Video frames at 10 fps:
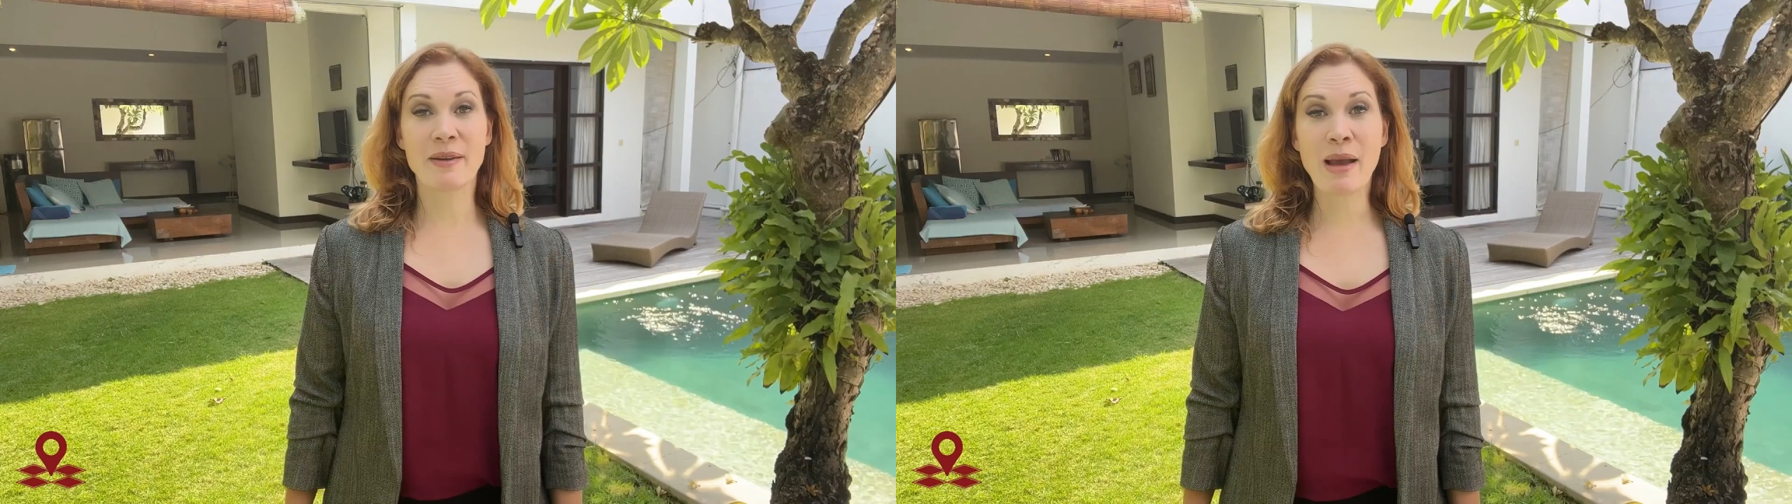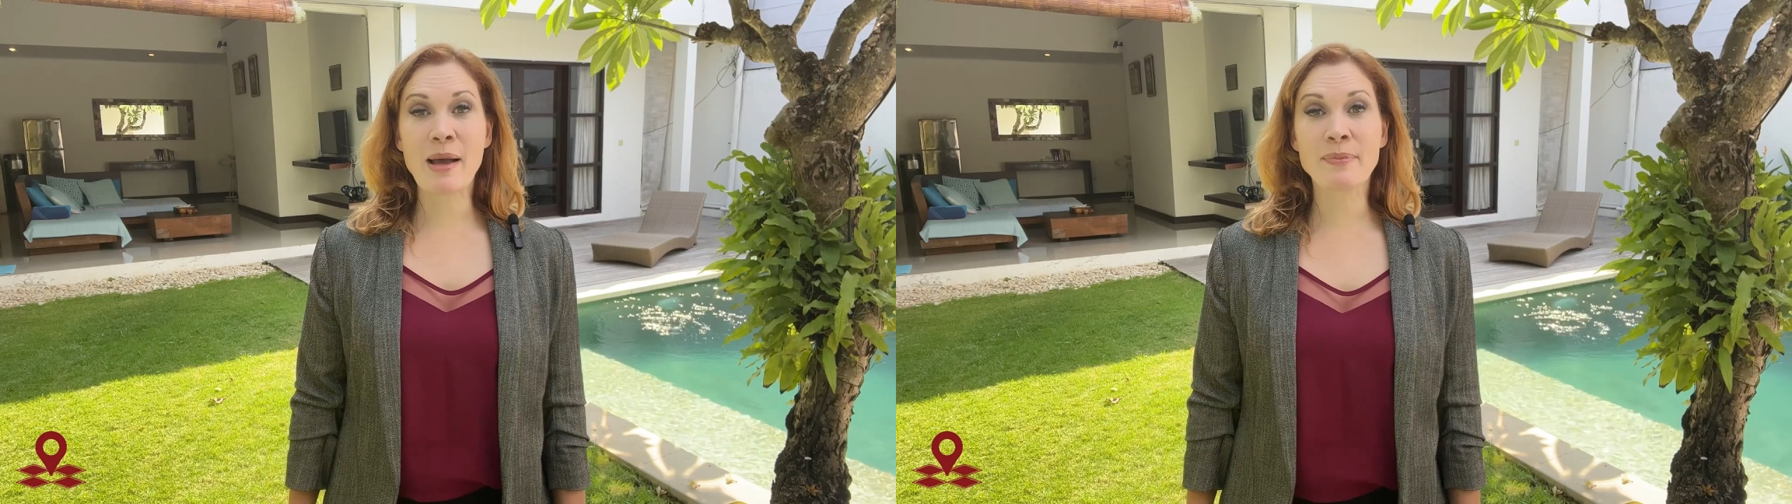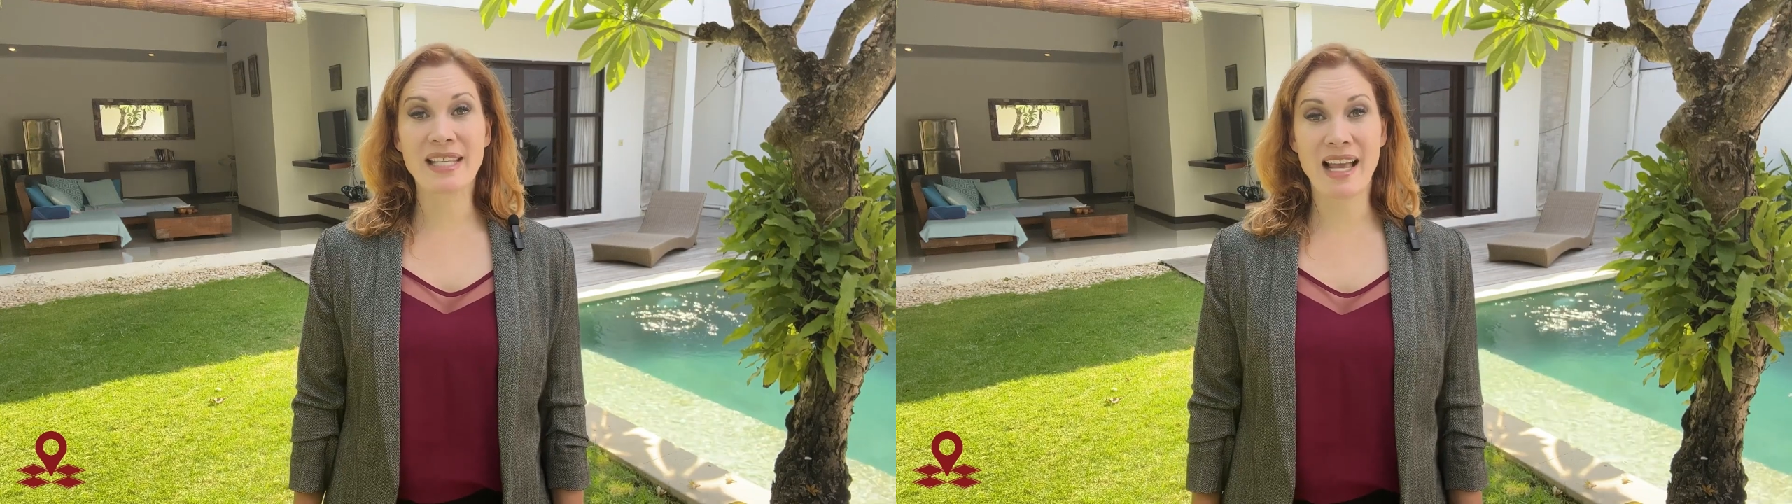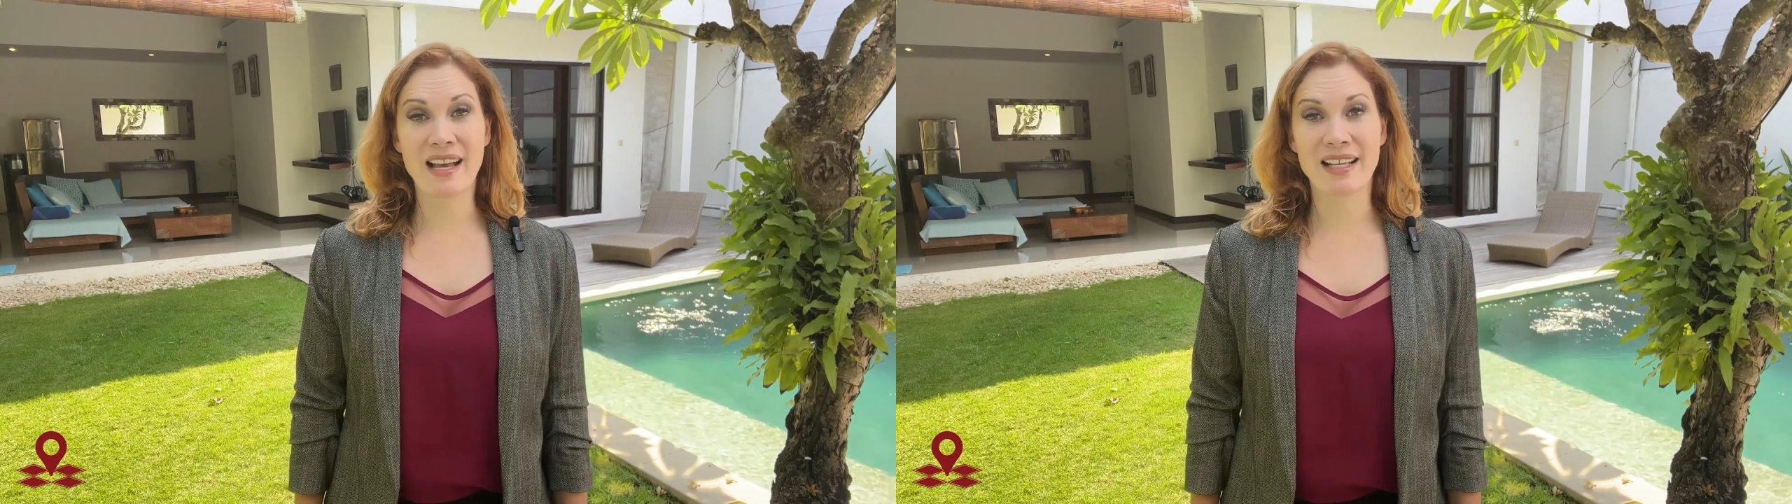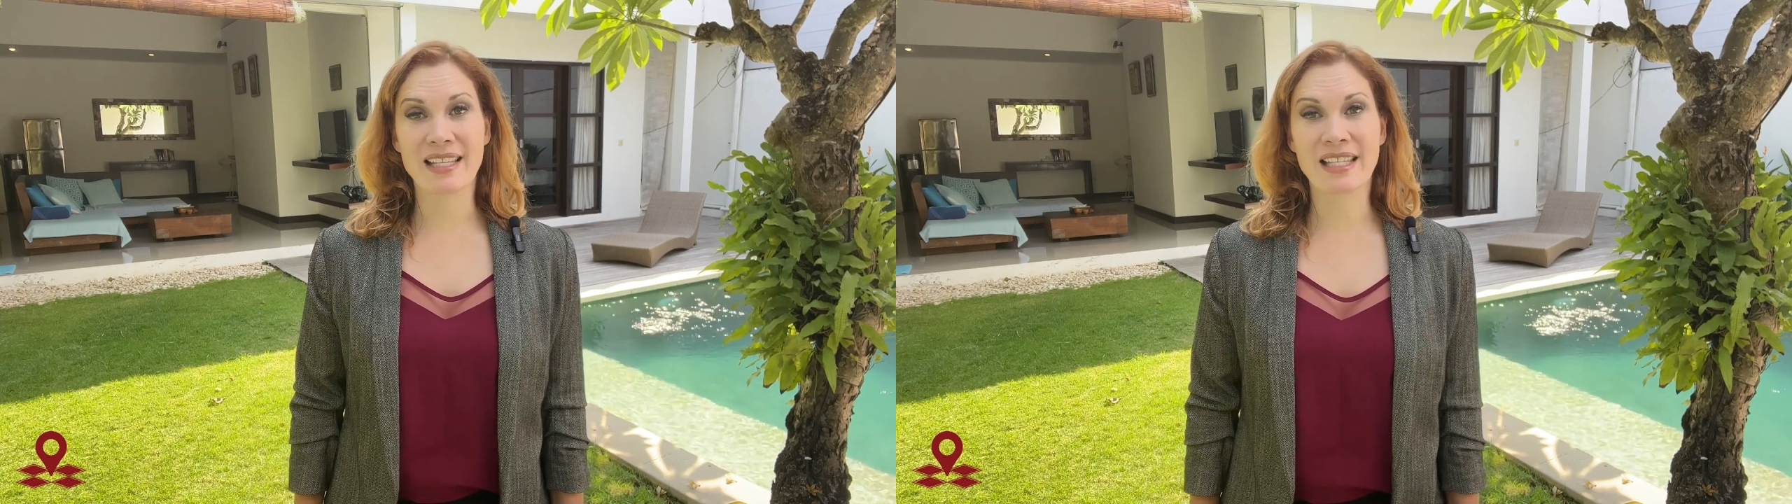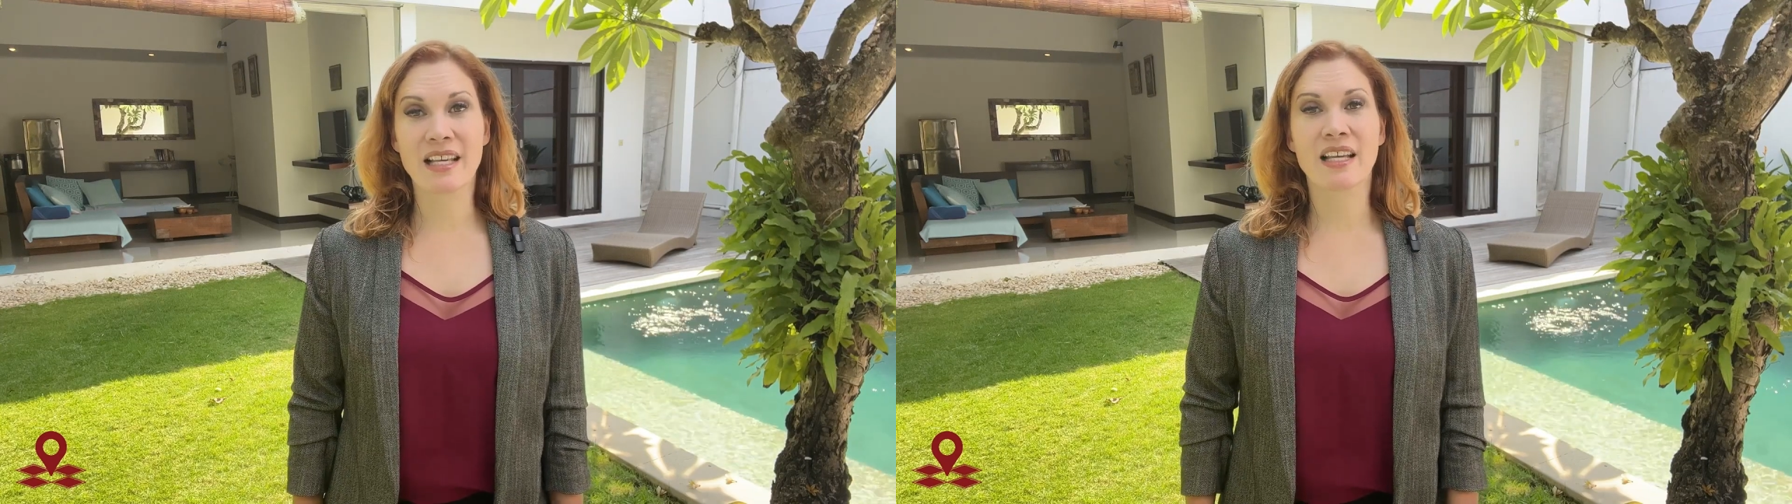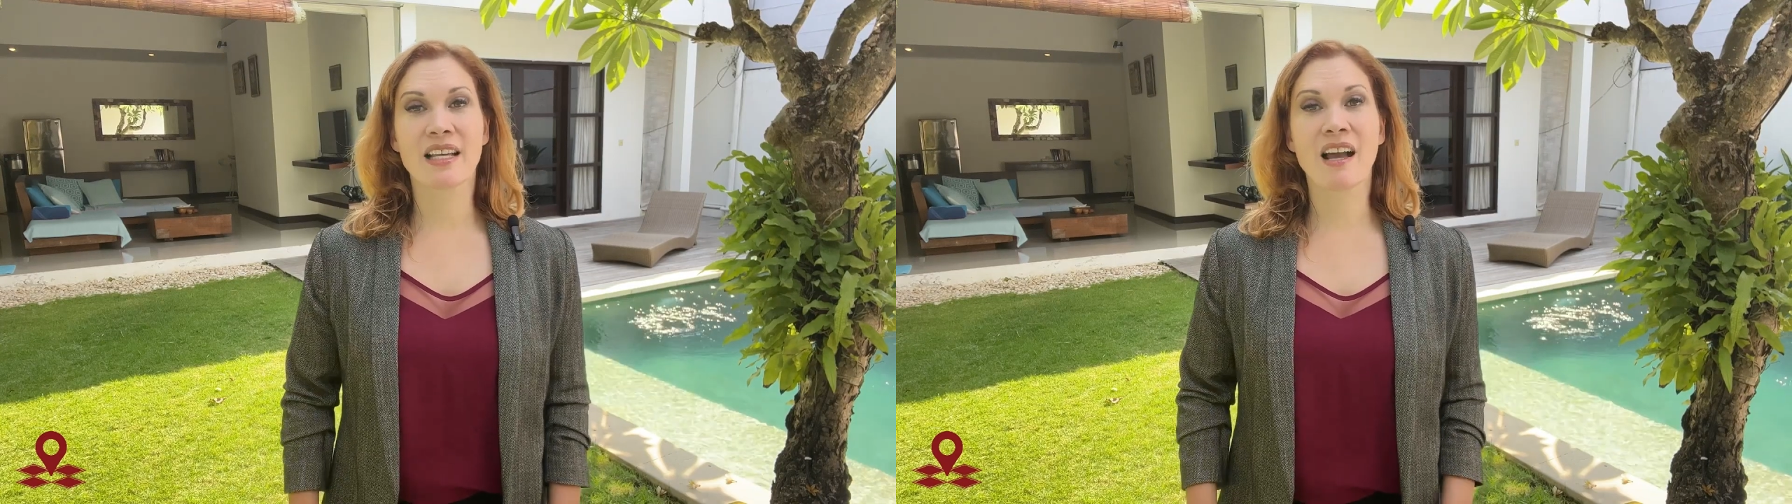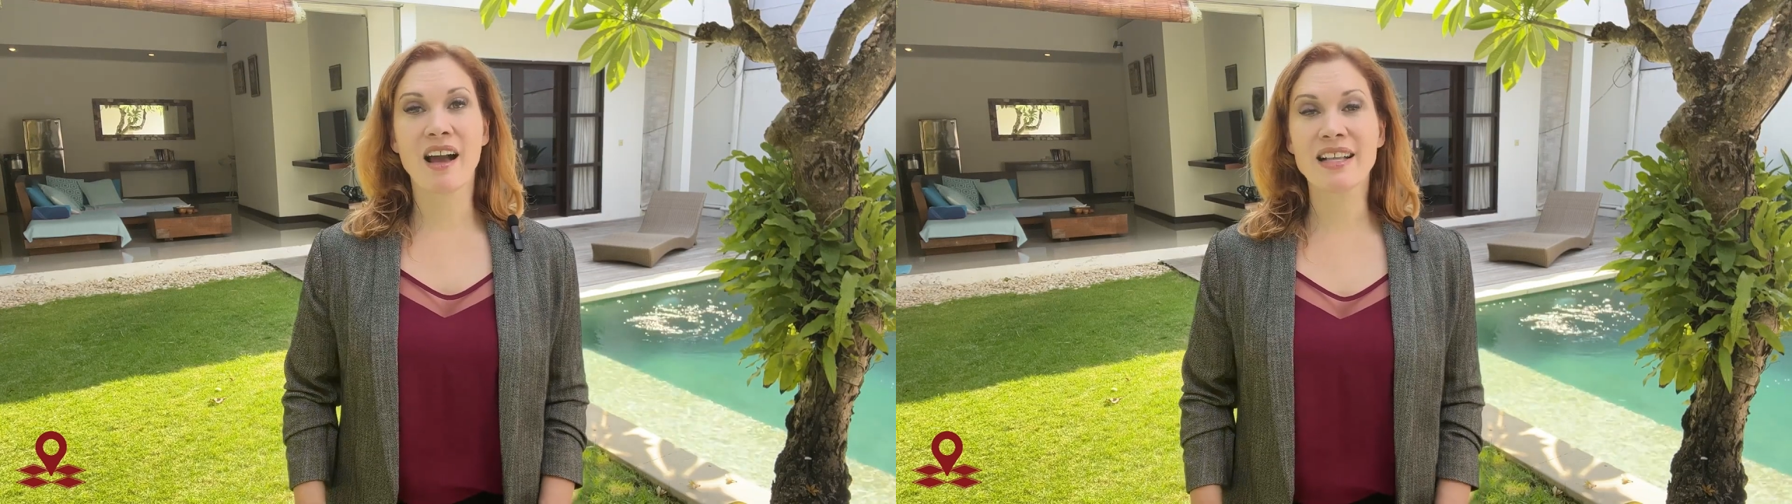
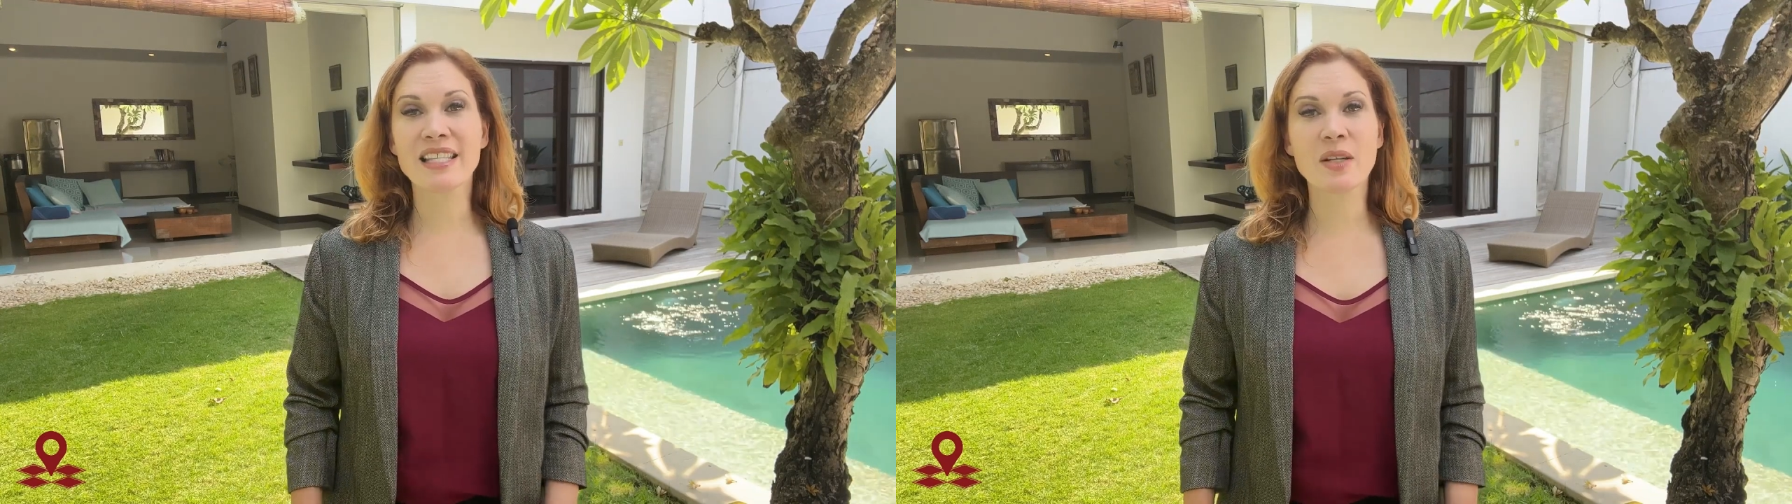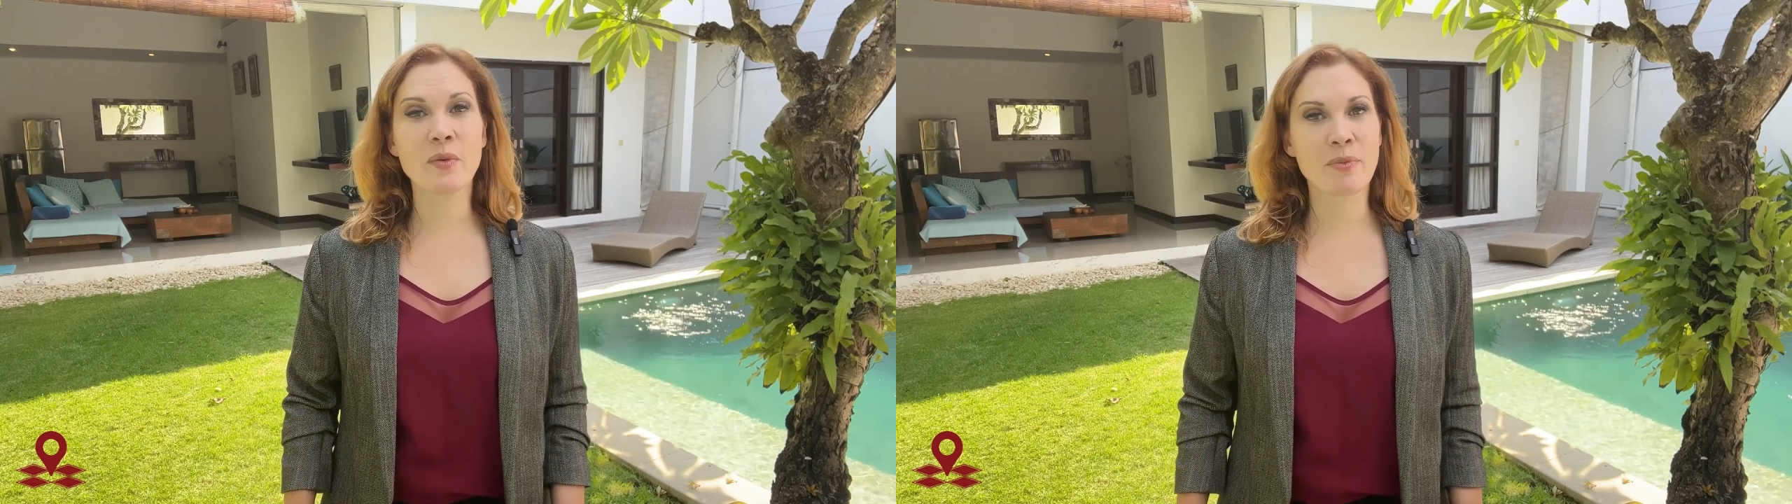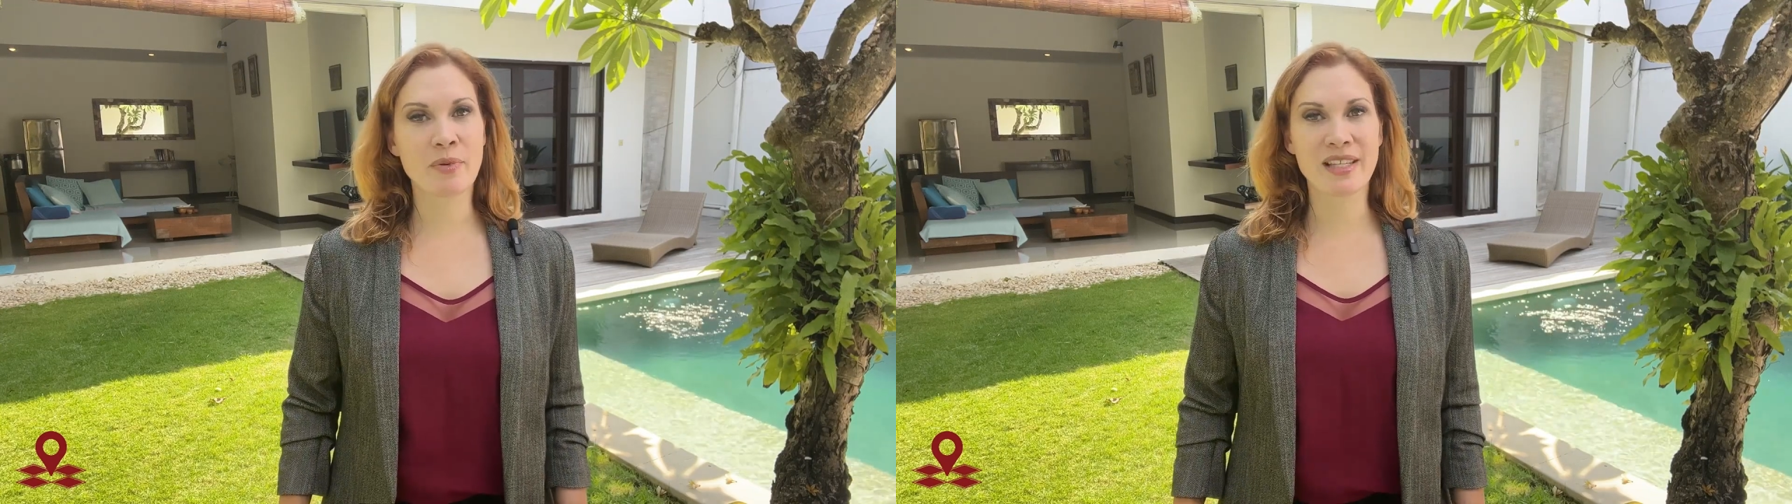InMapzX guides you with